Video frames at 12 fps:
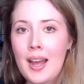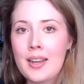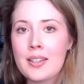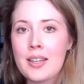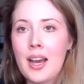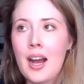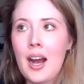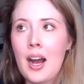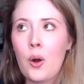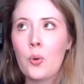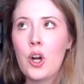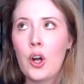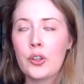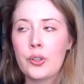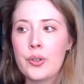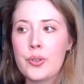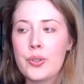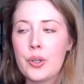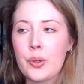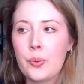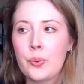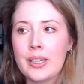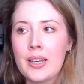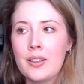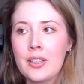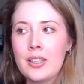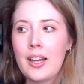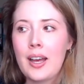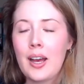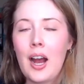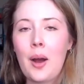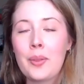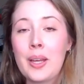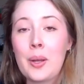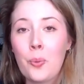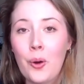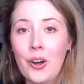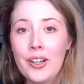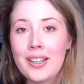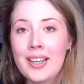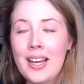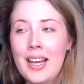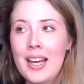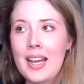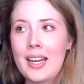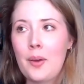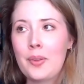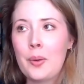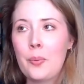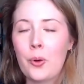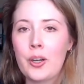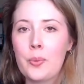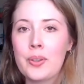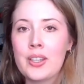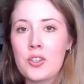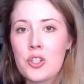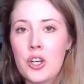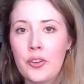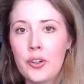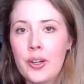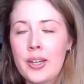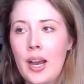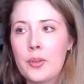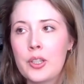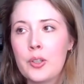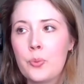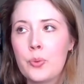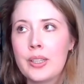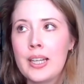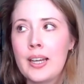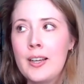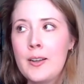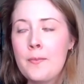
how colors really how they work and how they work with each other, and how you can really